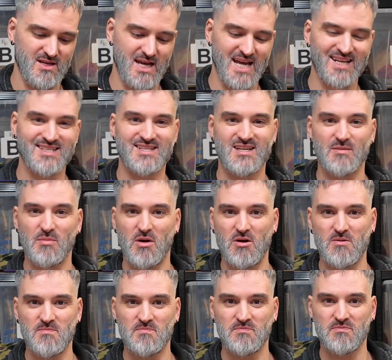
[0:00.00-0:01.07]
Eggs in the
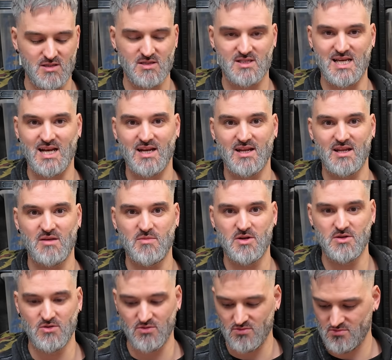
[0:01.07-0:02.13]
bottom, salad in the
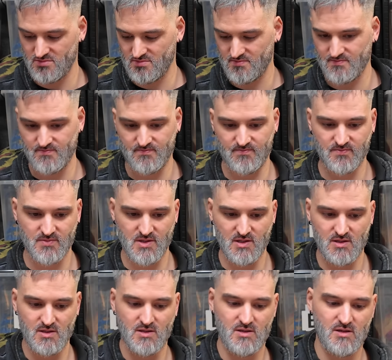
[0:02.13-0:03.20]
middle.
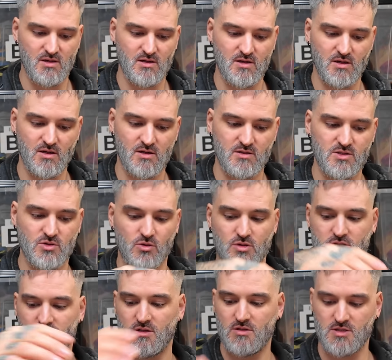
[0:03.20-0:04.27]
I don't know,
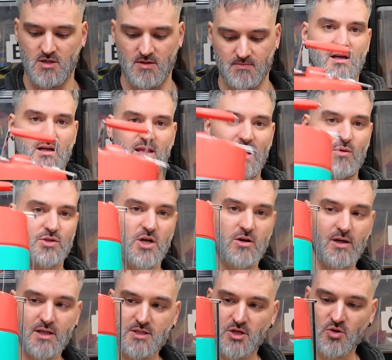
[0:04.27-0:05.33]
sauces on top. That was
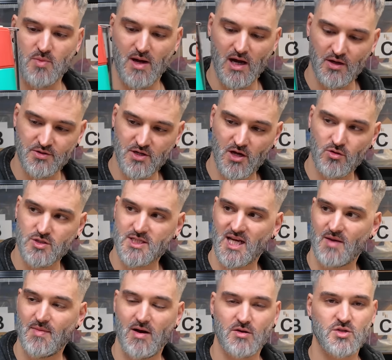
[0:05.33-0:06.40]
only £2. I'll see
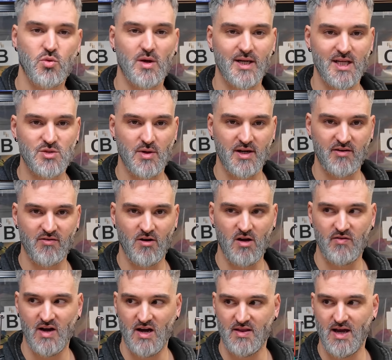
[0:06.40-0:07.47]
about 20
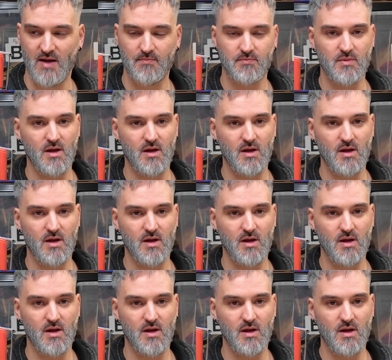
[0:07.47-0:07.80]
25 out of that.